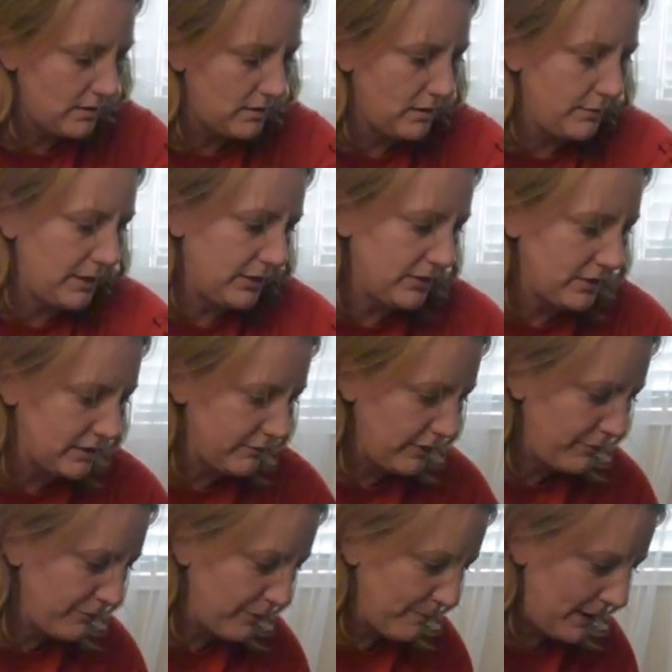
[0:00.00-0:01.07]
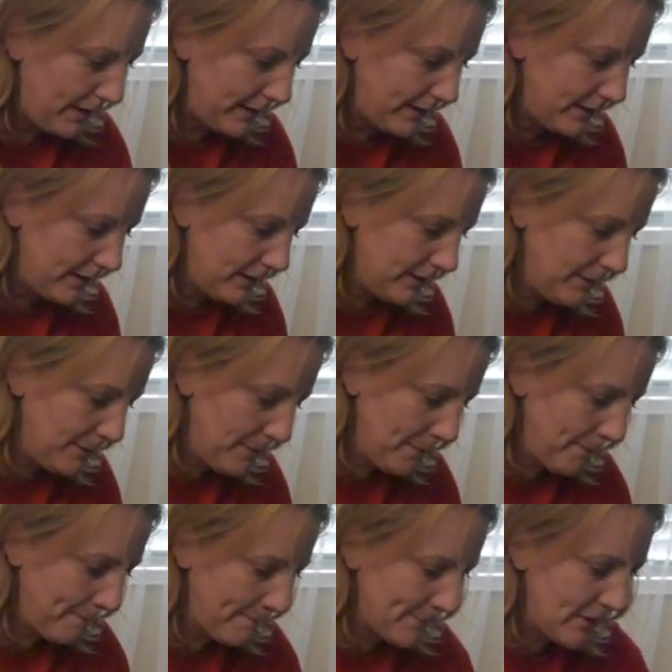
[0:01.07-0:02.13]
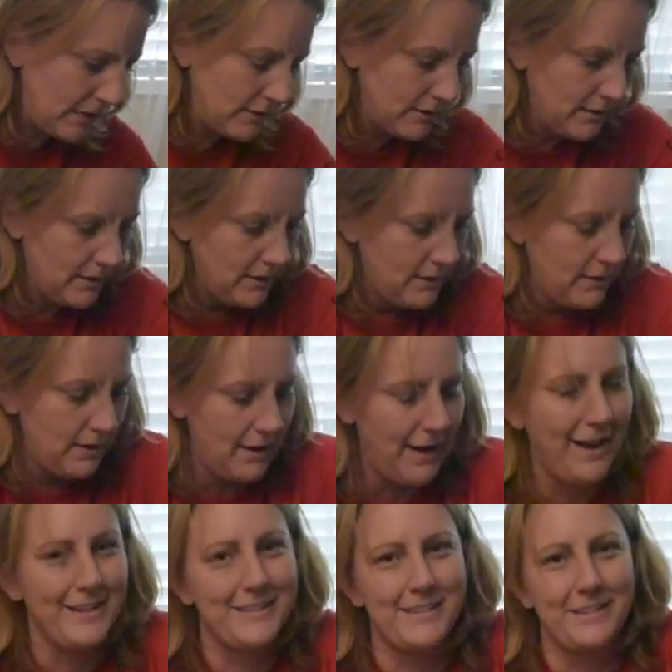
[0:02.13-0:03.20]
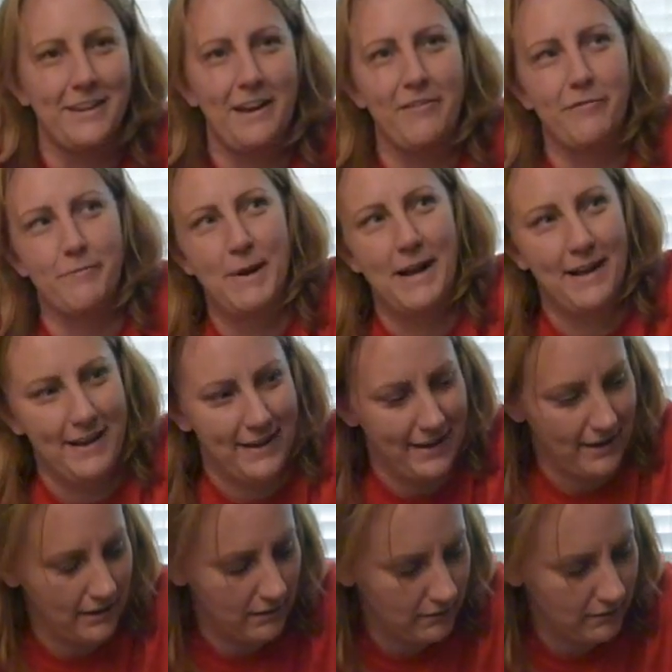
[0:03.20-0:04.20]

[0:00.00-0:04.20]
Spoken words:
What else is in my front pocket here? I still have my